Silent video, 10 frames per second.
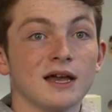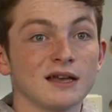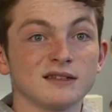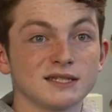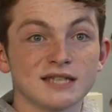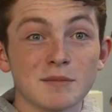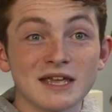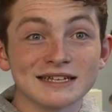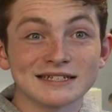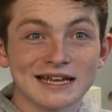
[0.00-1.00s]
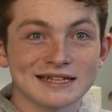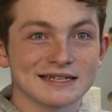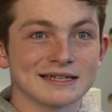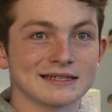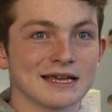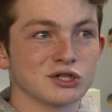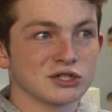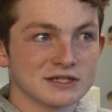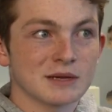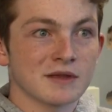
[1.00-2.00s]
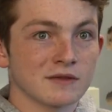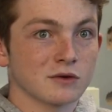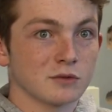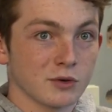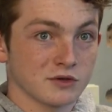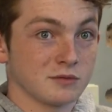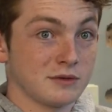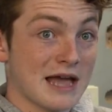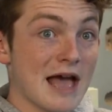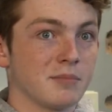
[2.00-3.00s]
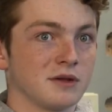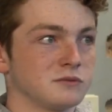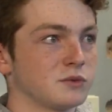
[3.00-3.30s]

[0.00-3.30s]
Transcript: a semi-internet sensation is something that could possibly happen,